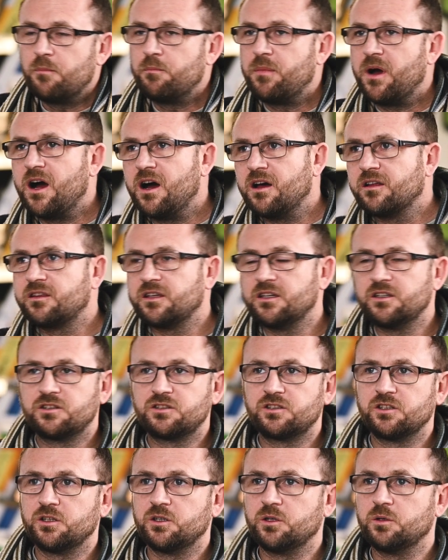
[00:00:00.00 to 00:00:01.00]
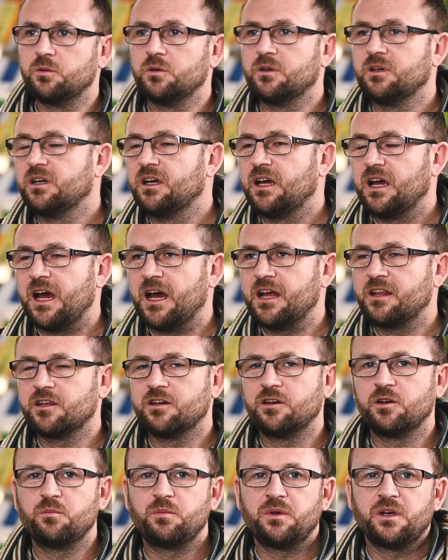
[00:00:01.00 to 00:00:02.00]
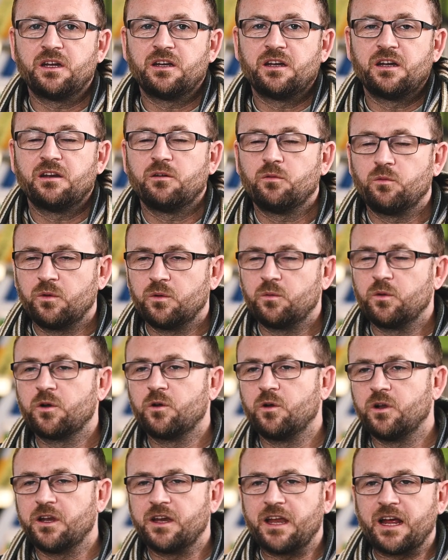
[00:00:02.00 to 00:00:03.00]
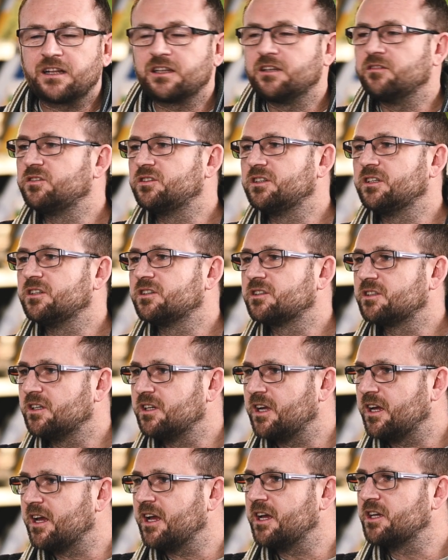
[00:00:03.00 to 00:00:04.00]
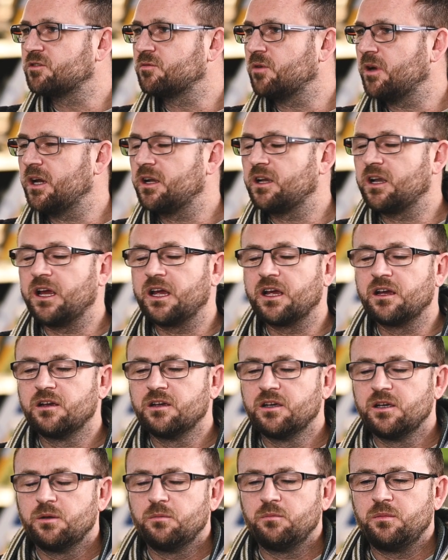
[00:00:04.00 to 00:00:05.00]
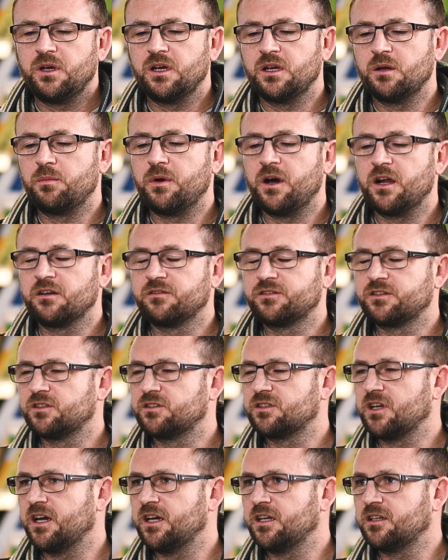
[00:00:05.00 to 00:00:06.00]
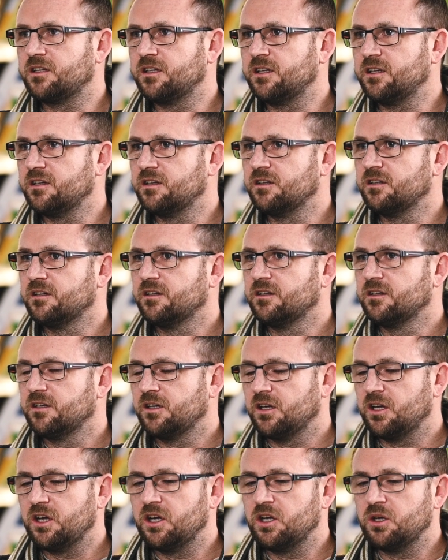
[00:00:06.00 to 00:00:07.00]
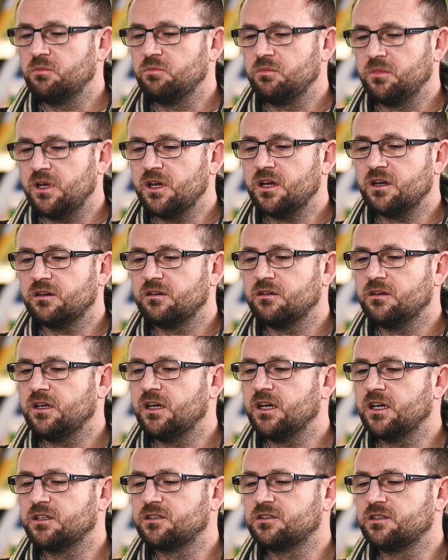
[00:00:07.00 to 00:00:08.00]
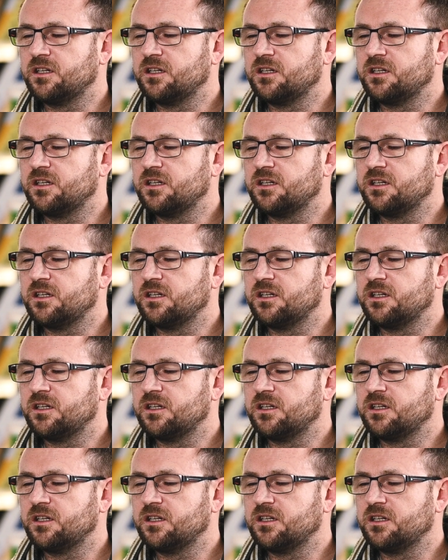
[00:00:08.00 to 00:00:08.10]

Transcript: path into, I don't know, being what we call an active citizen, I guess, right? Like, mm-hmm. being a part of society. Yeah, it's